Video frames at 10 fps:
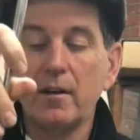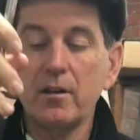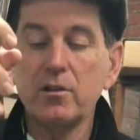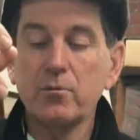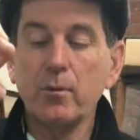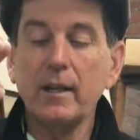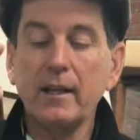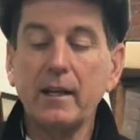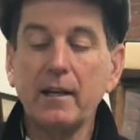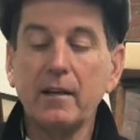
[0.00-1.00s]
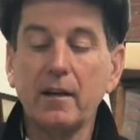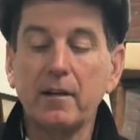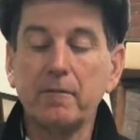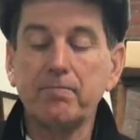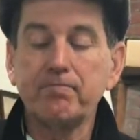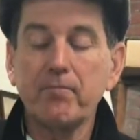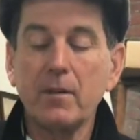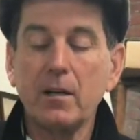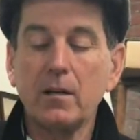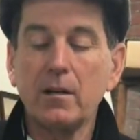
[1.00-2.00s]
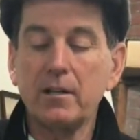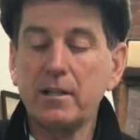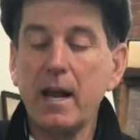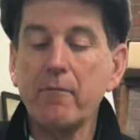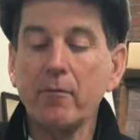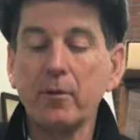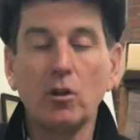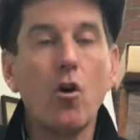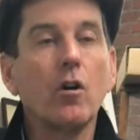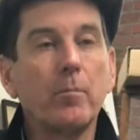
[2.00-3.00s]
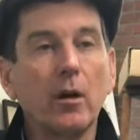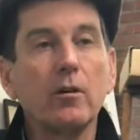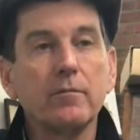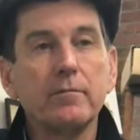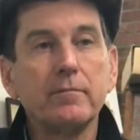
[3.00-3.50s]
This is really, this came from the long putter.